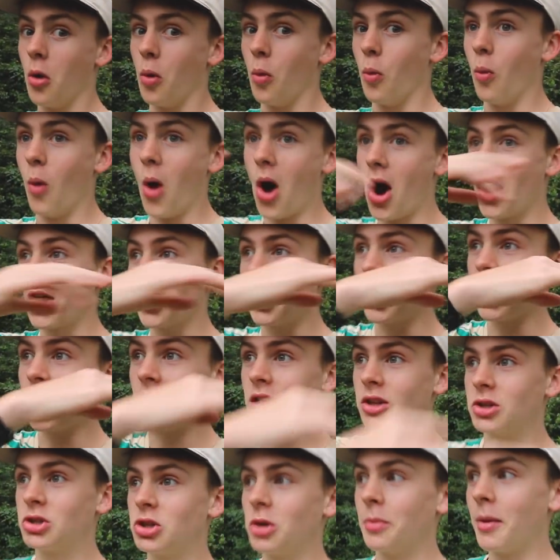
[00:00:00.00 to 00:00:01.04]

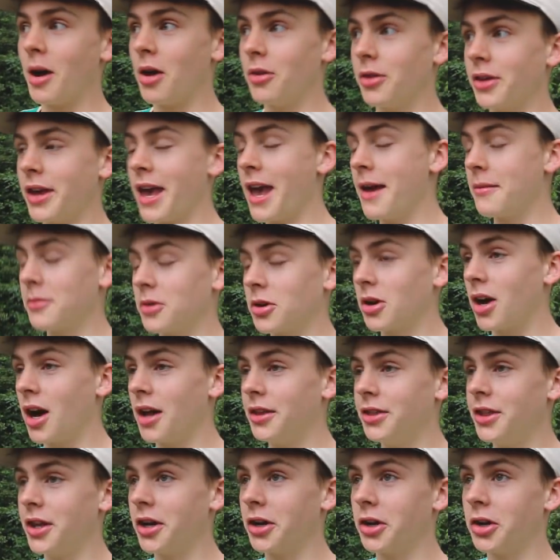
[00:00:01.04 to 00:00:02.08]
walking and somehow the camera
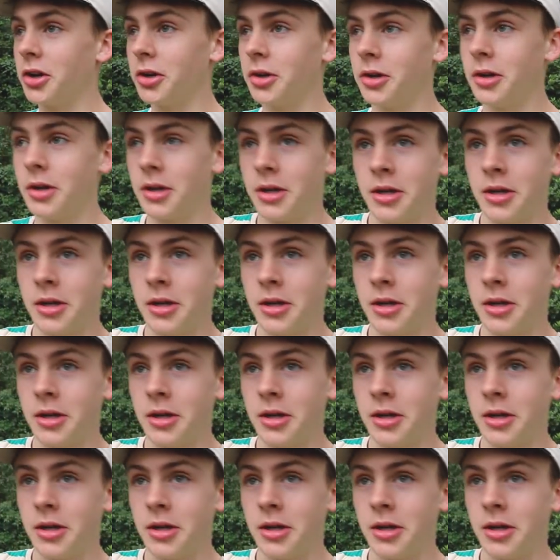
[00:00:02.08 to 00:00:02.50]
got there.